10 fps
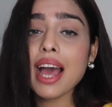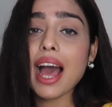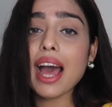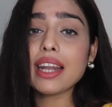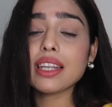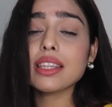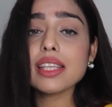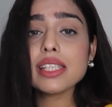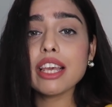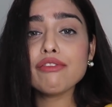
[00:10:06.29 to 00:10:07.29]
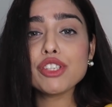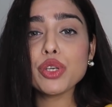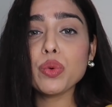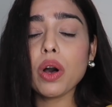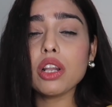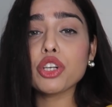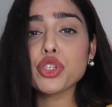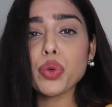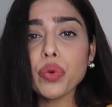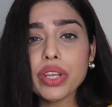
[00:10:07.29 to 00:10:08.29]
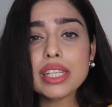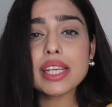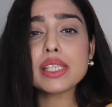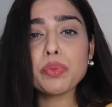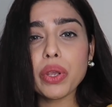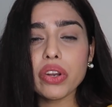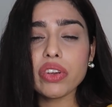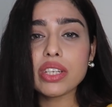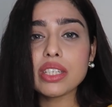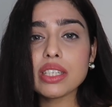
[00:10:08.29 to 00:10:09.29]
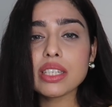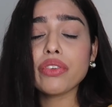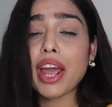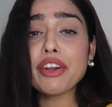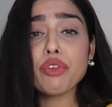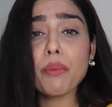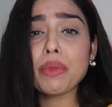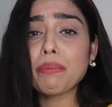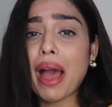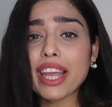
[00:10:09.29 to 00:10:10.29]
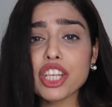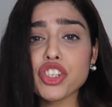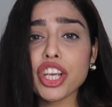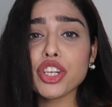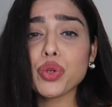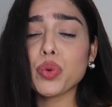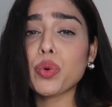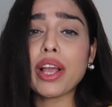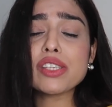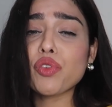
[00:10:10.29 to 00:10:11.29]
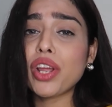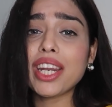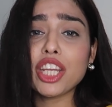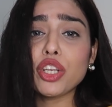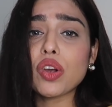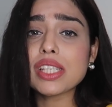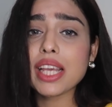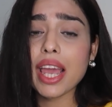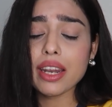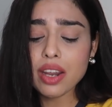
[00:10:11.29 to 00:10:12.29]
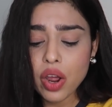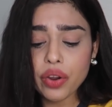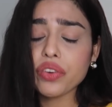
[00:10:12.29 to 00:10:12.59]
and this gives you a luxurious experience right from the packaging to exfoliating your skin.